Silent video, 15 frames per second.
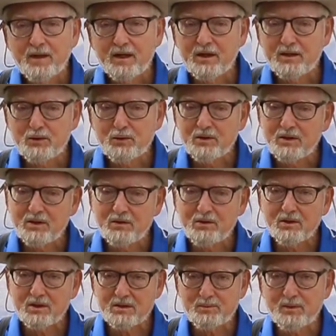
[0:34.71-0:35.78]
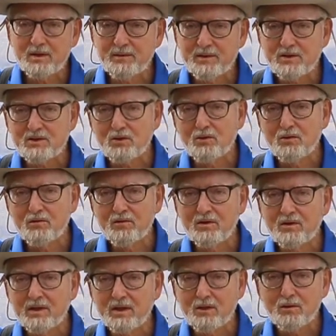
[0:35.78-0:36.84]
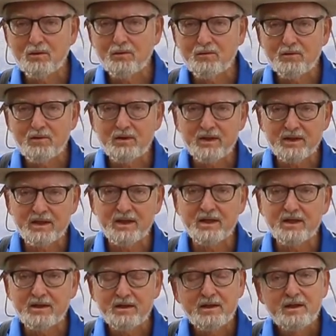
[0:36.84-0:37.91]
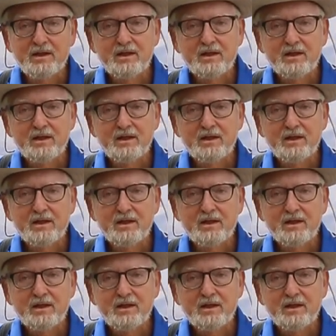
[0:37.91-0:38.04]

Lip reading: you can do your experiments over and over again,